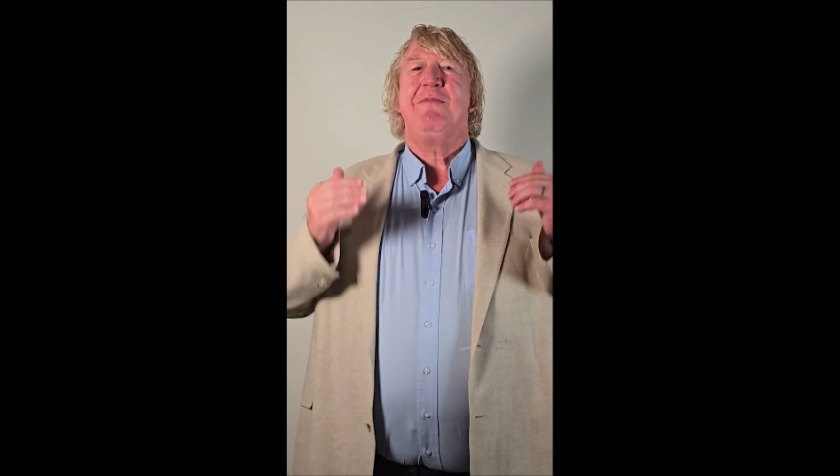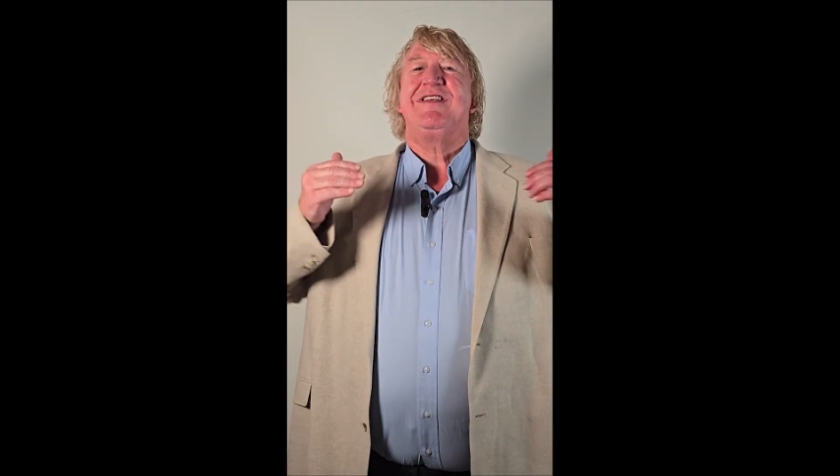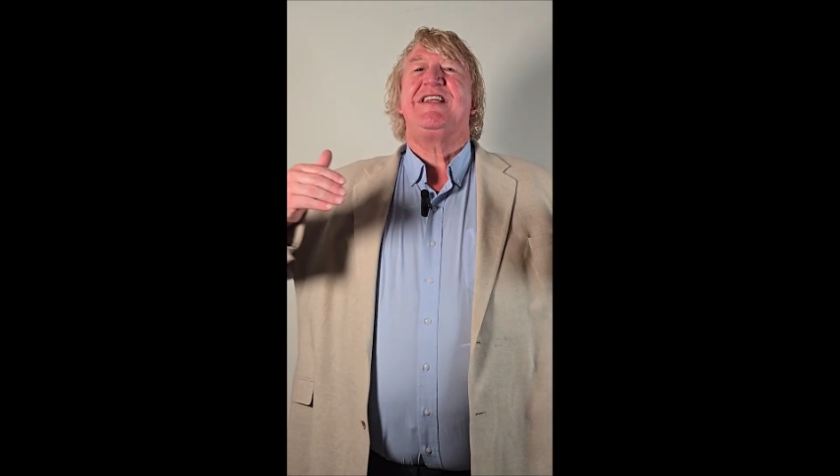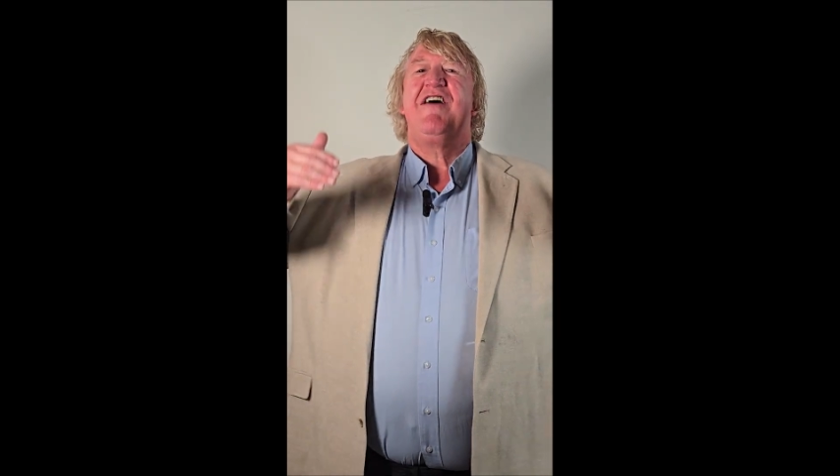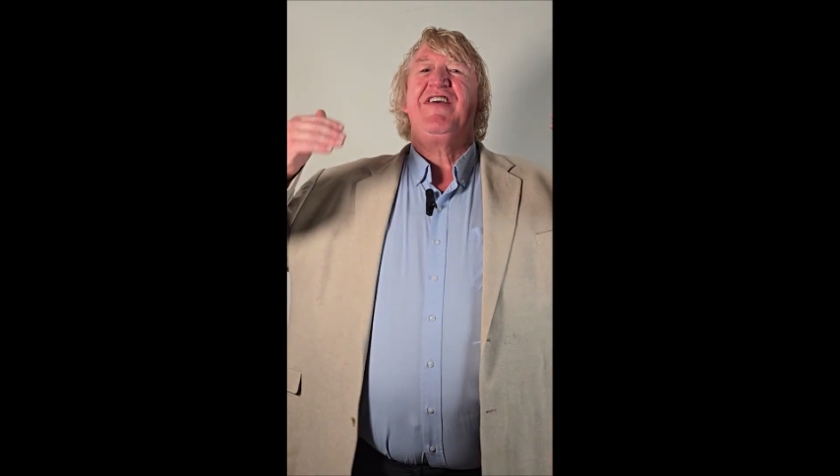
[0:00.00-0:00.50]

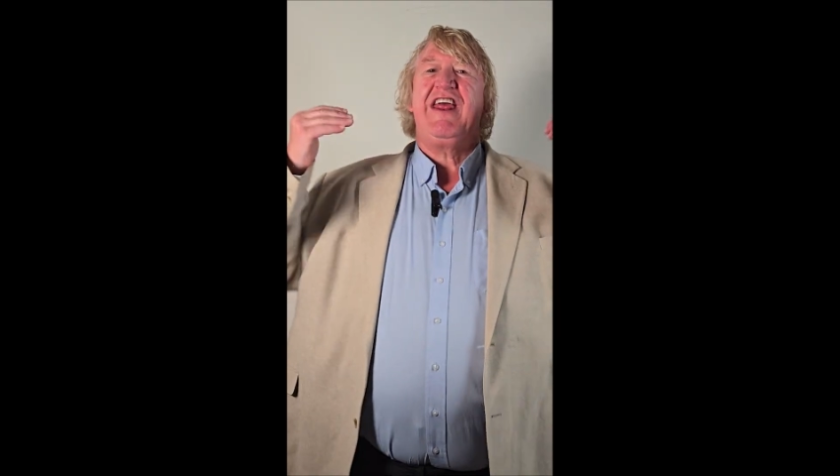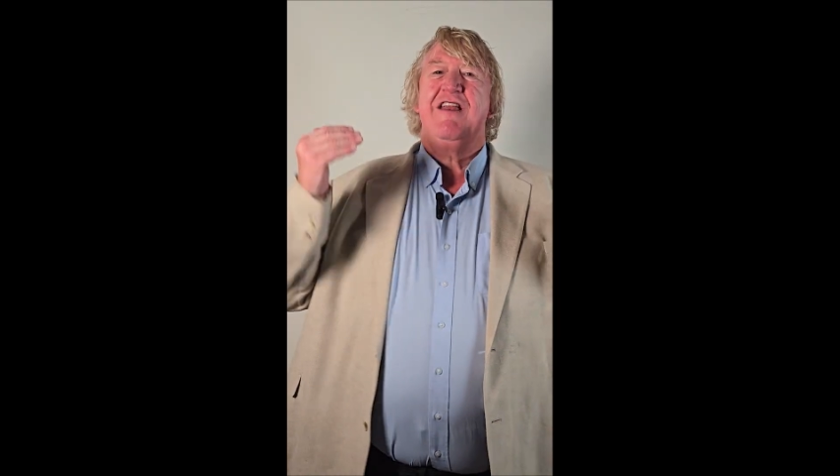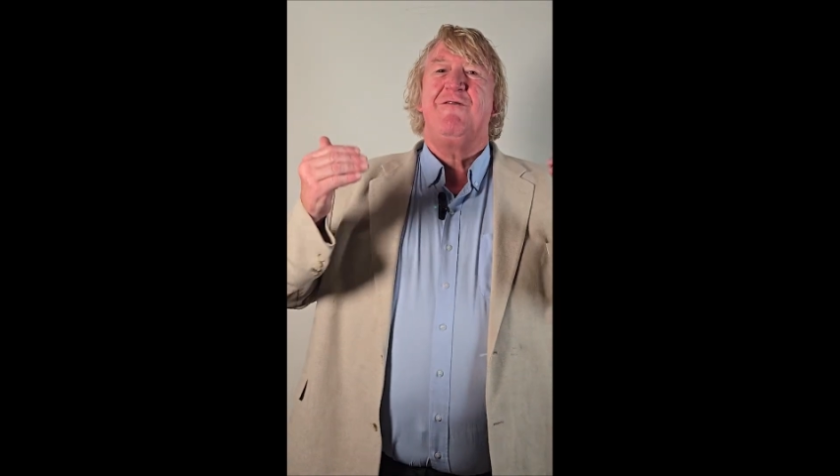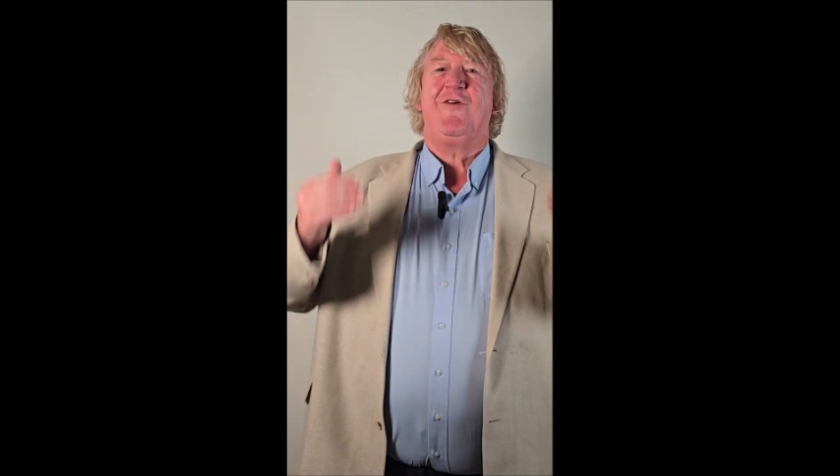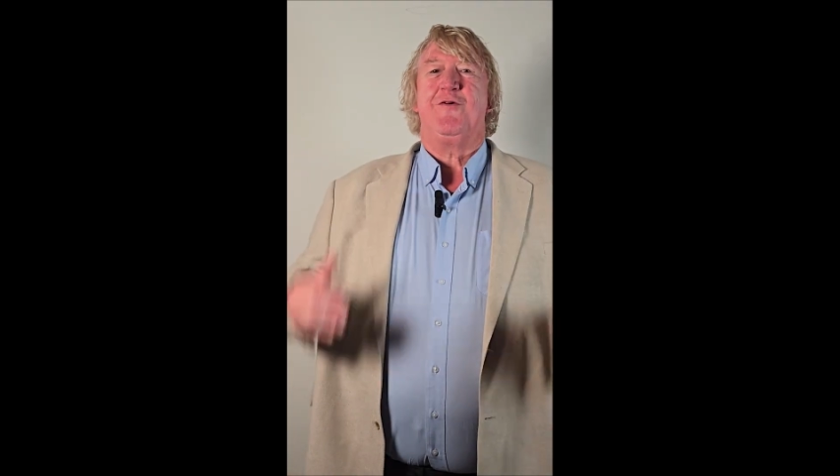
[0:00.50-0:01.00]
must have
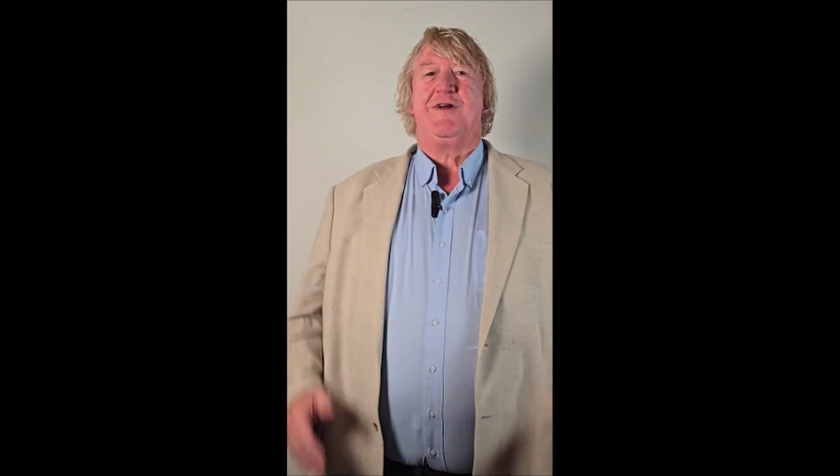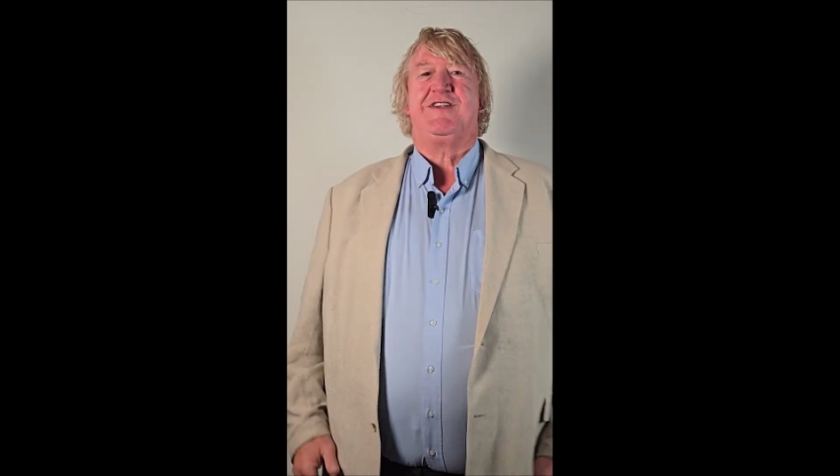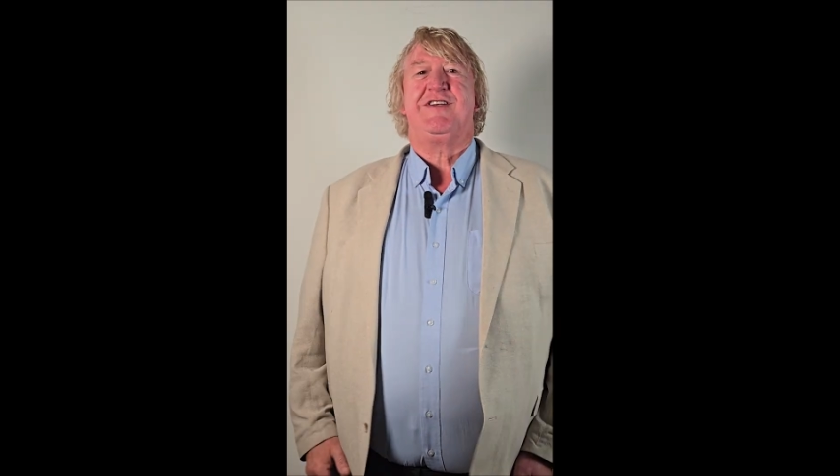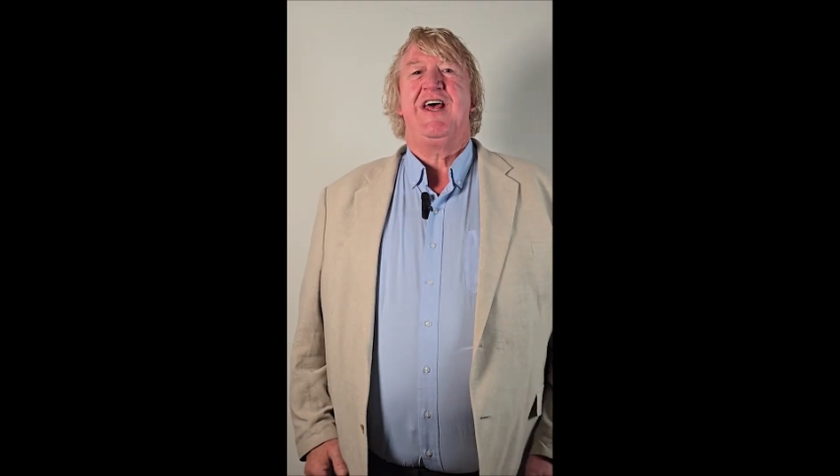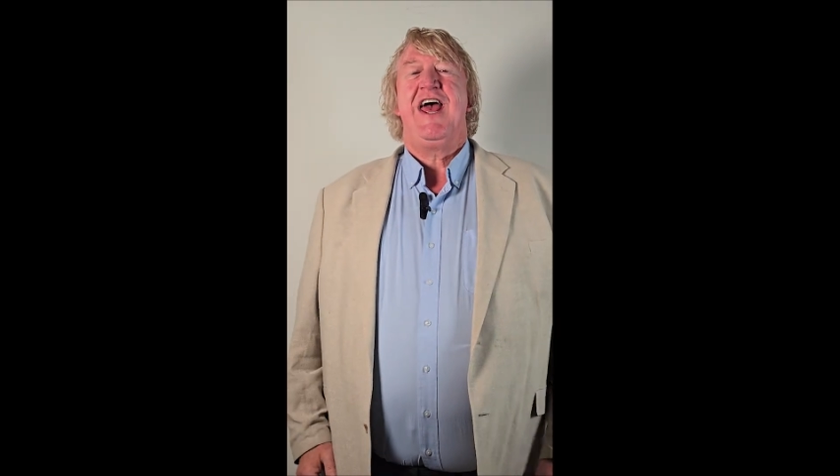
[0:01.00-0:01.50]

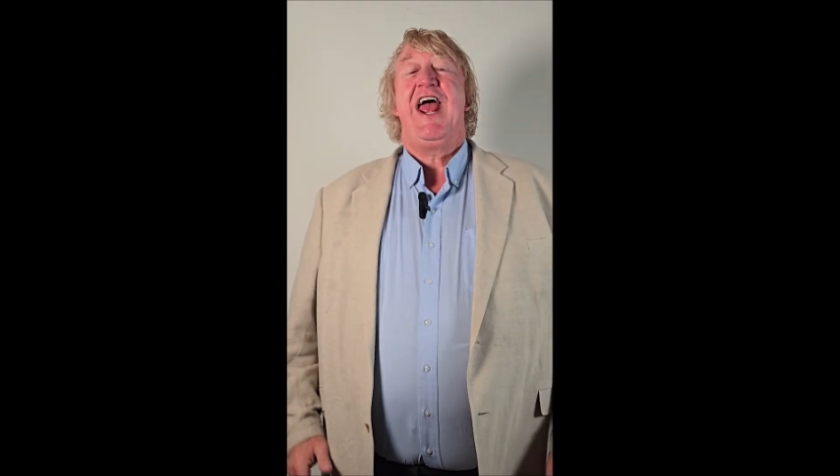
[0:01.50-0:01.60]
influence.